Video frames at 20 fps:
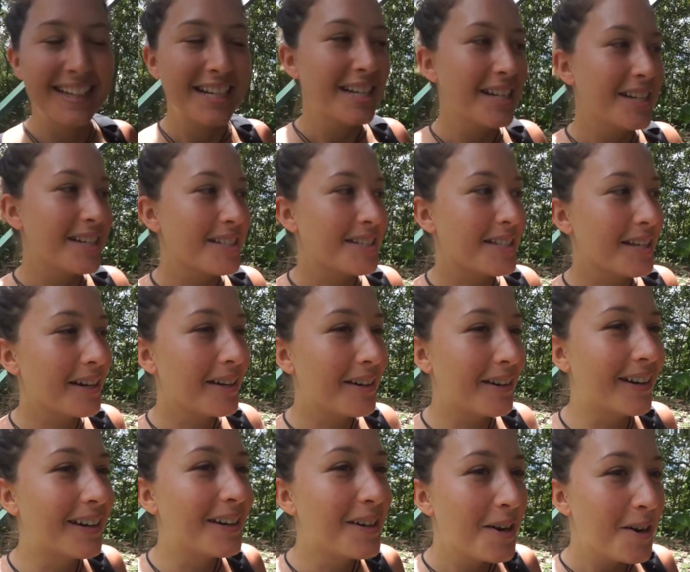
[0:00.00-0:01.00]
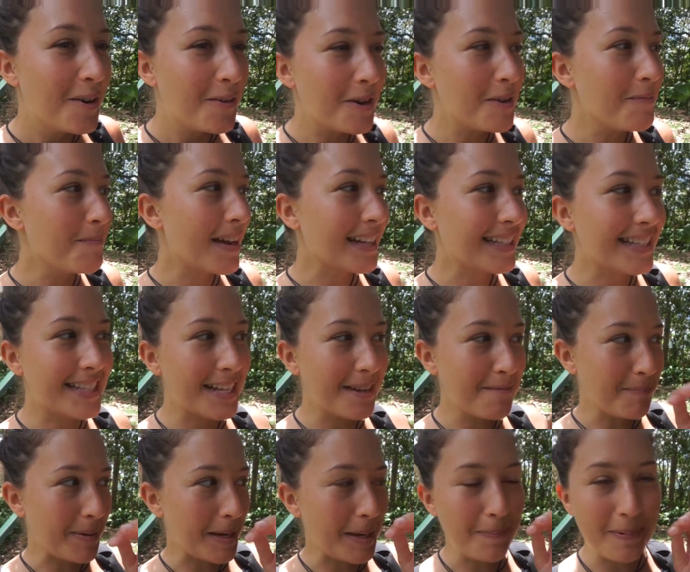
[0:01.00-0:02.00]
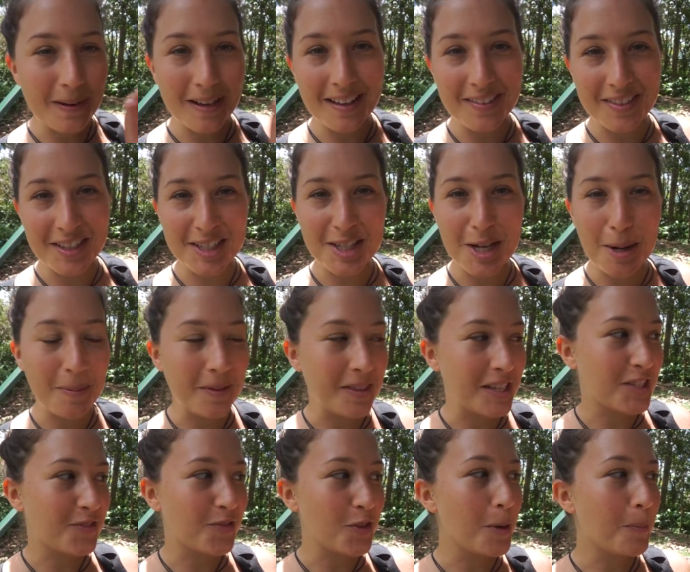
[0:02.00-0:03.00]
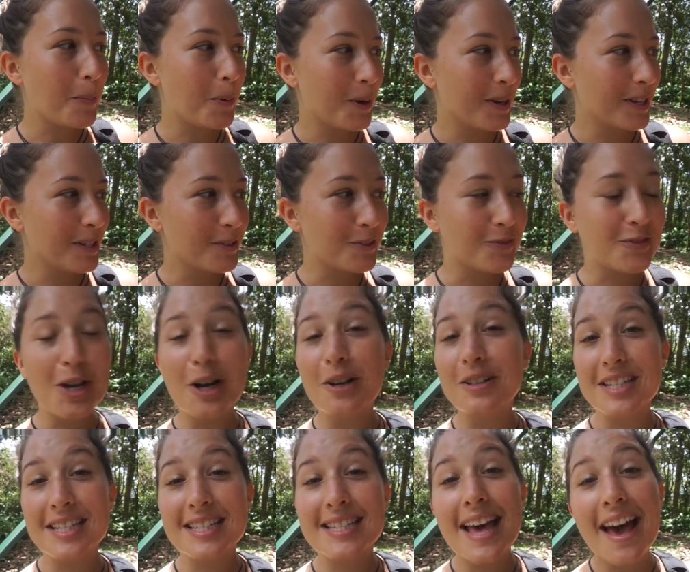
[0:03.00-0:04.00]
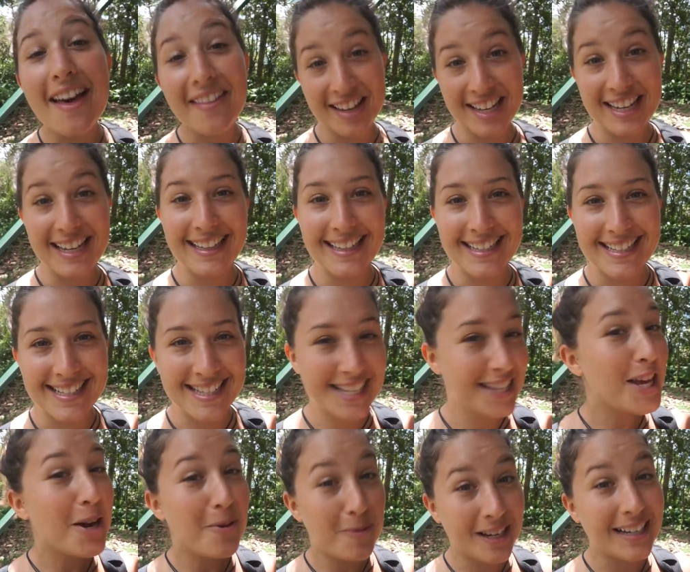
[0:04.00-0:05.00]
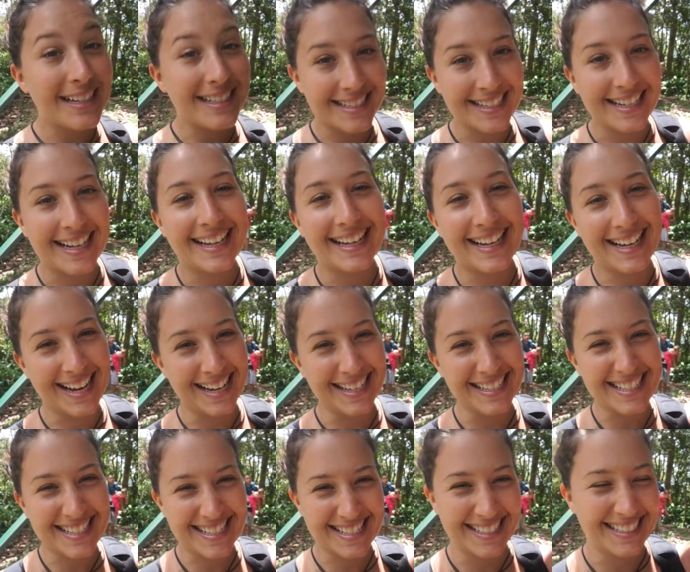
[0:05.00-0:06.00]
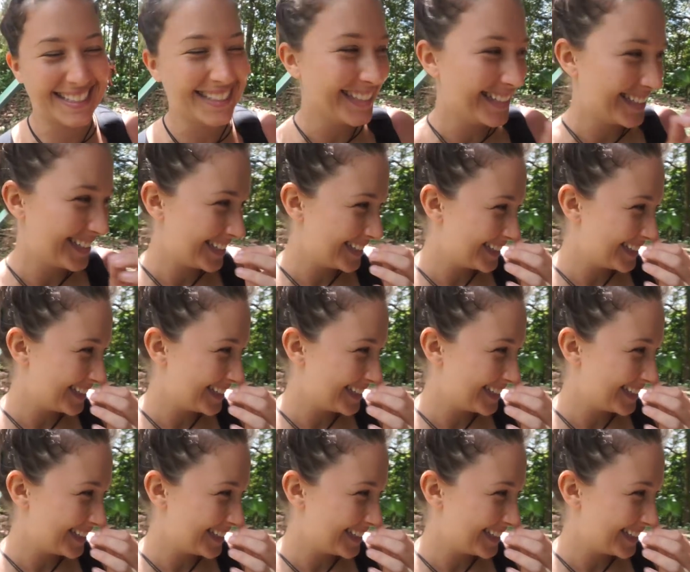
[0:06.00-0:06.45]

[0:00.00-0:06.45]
some people at the top of this viewpoint who told us they're the healers and they're willing to heal us. With